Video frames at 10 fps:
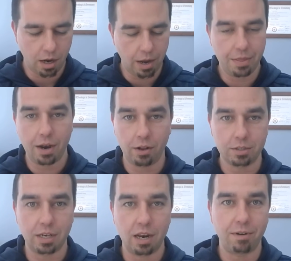And then I'll
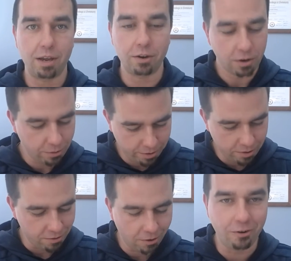decide if I agree
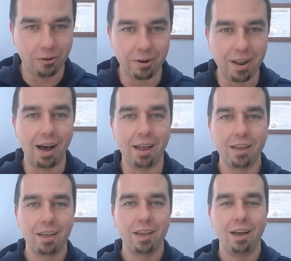with you or not.
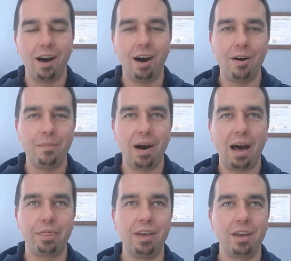
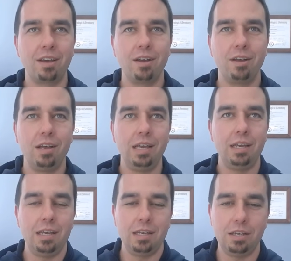I think
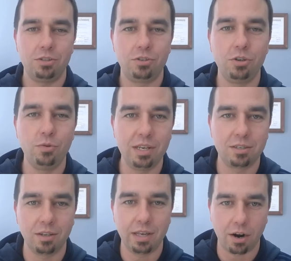too
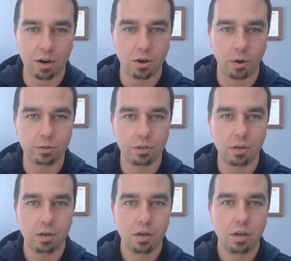easily in our
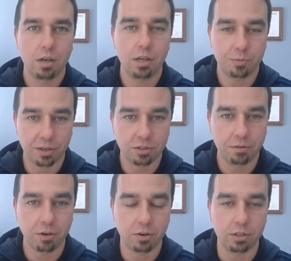culture,
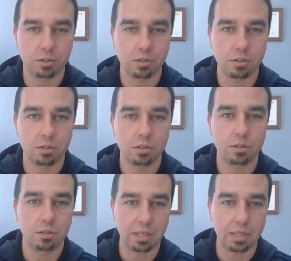especially for Christians,